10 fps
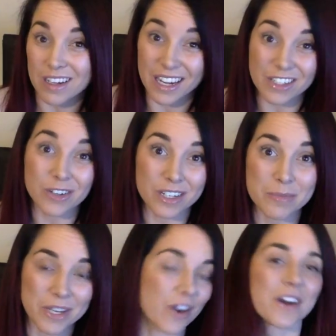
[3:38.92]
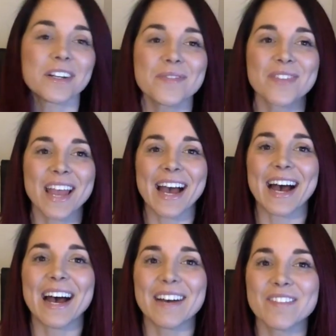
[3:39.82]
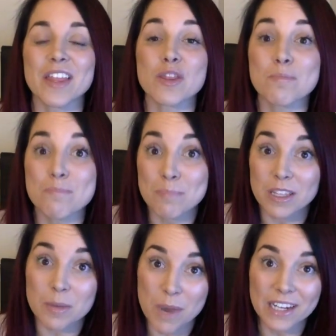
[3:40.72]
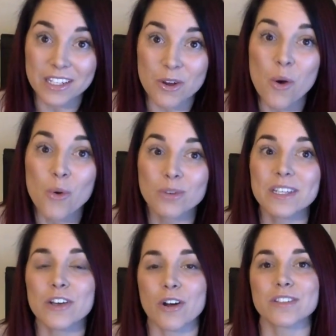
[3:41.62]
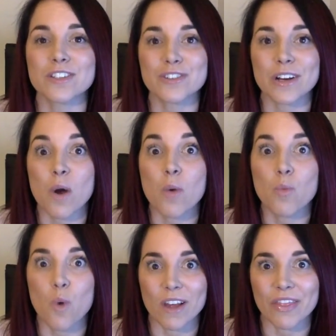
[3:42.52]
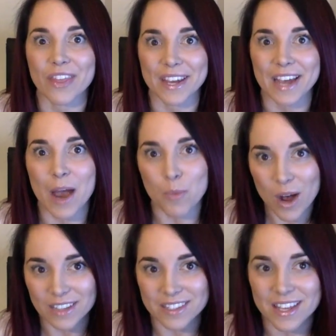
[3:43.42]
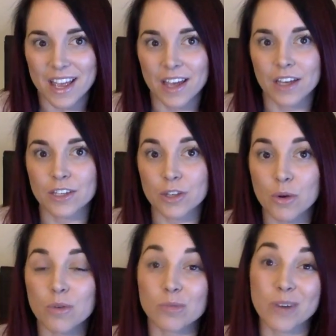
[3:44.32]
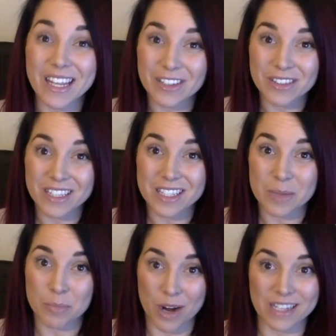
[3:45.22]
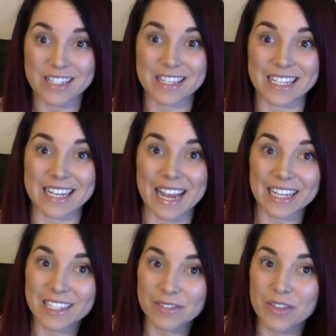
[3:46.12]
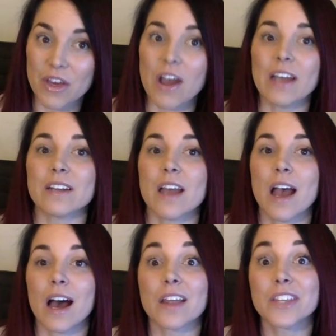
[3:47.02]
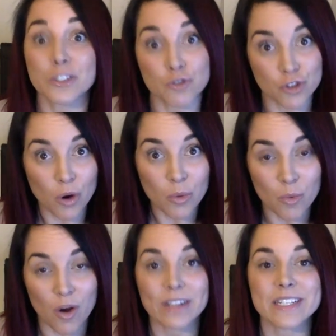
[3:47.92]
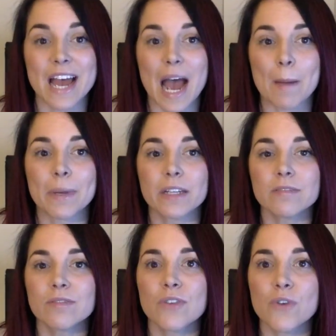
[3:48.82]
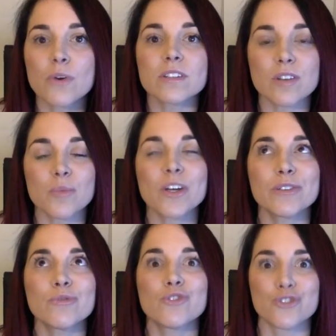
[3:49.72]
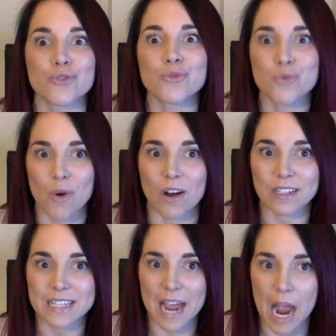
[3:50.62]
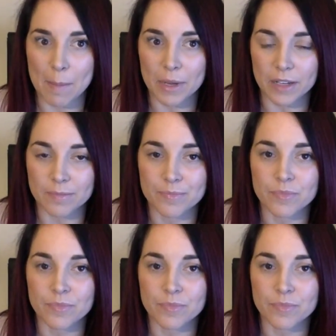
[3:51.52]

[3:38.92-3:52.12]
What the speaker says: I know it can be hard, but the mind can only concentrate on one thing at once. So rather than suppress the negative thought that you don't want to happen, focus on what you do want to happen.